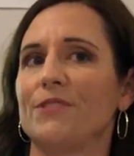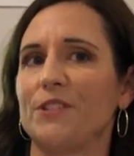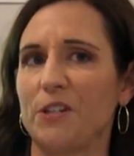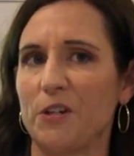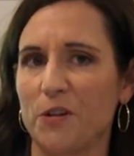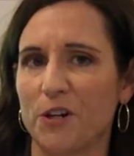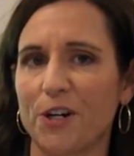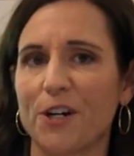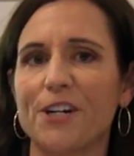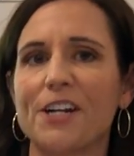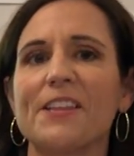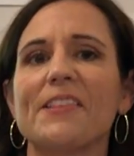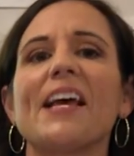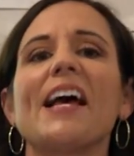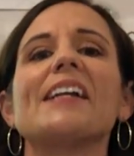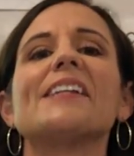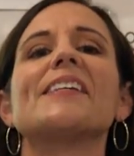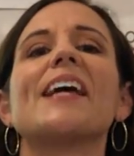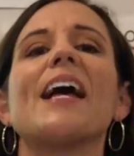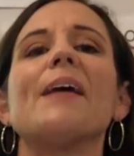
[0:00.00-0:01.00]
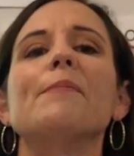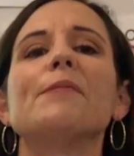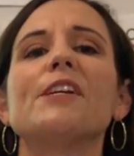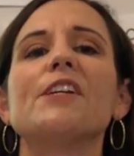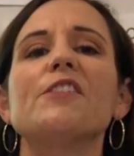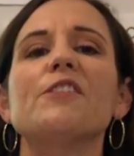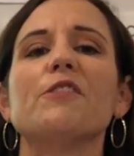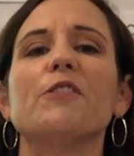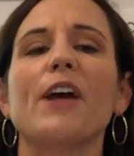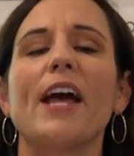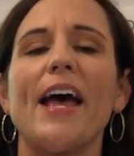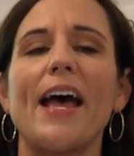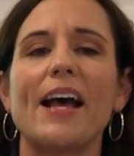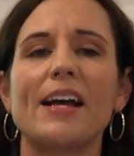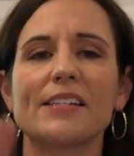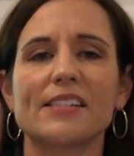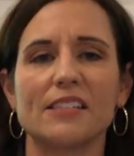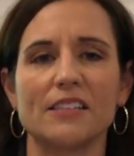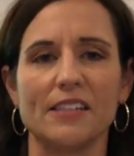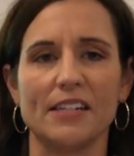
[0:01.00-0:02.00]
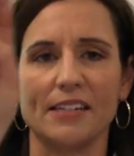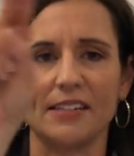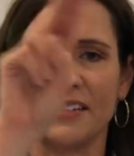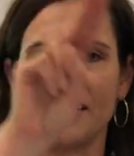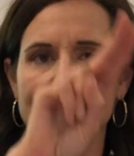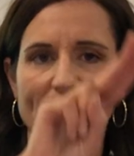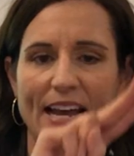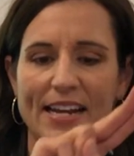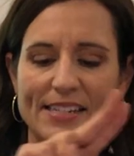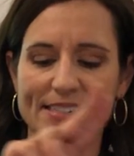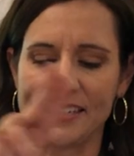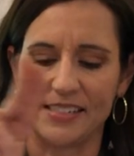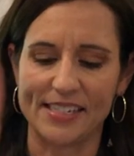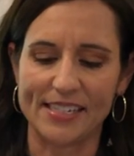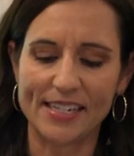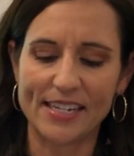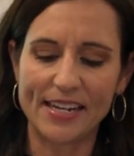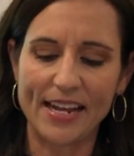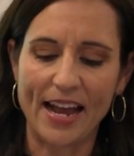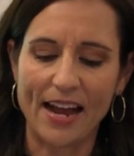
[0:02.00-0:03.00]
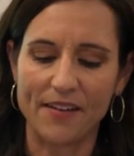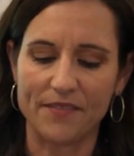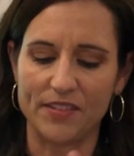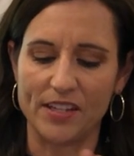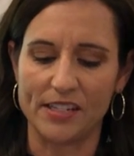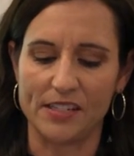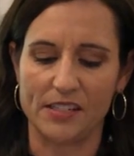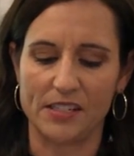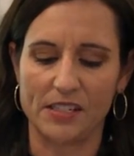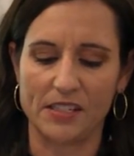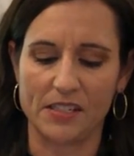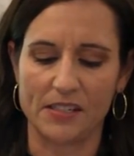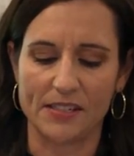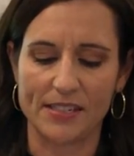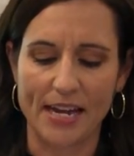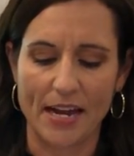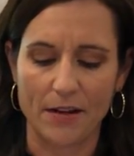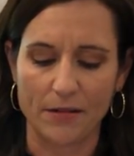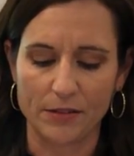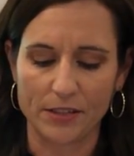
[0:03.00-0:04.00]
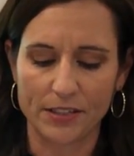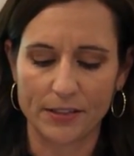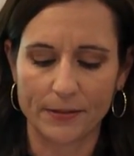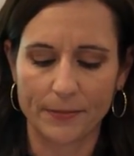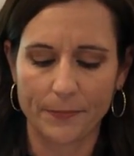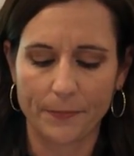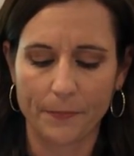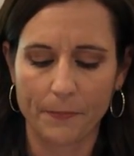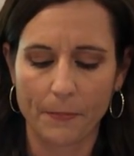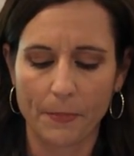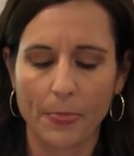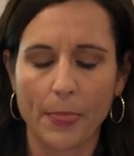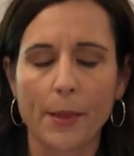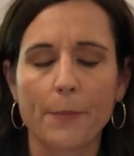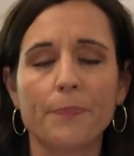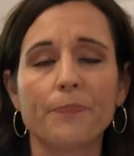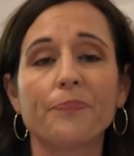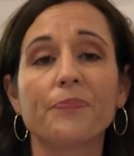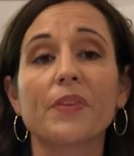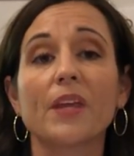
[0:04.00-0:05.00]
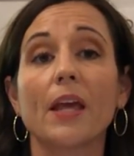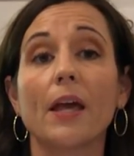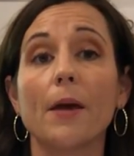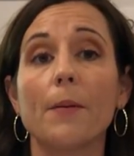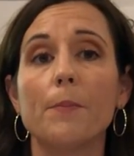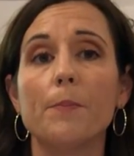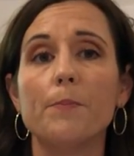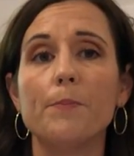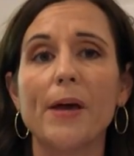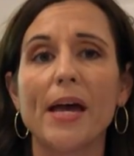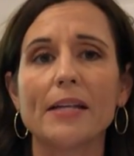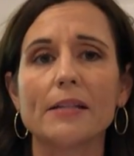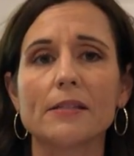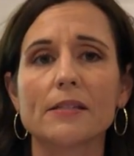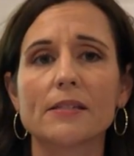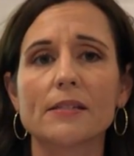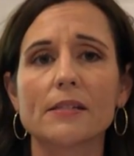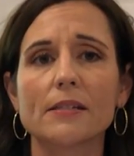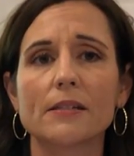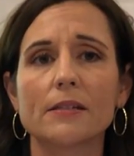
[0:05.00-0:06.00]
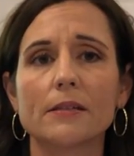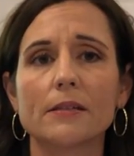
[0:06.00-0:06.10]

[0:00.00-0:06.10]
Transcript: You heard it that time, didn't you? Excellent. That did have the Z sound. Bets.